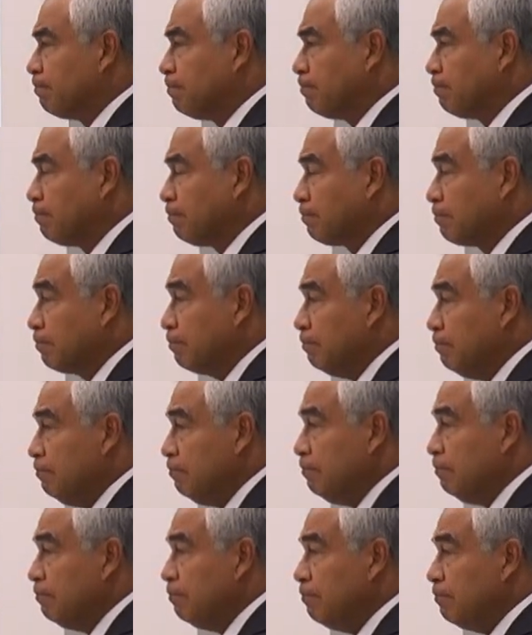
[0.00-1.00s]

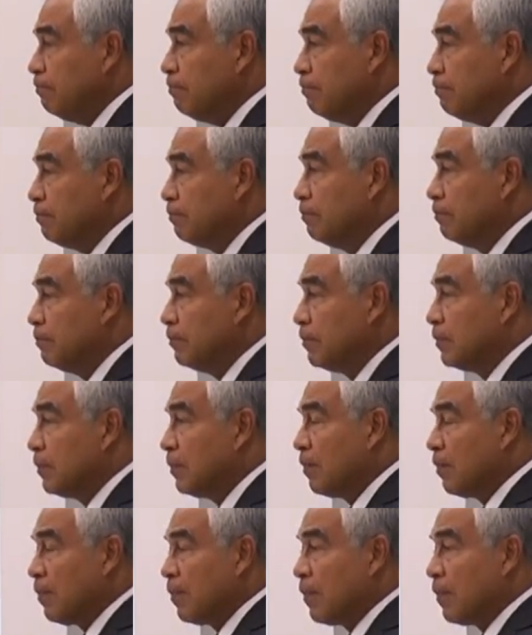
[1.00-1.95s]
No one is speaking in this clip.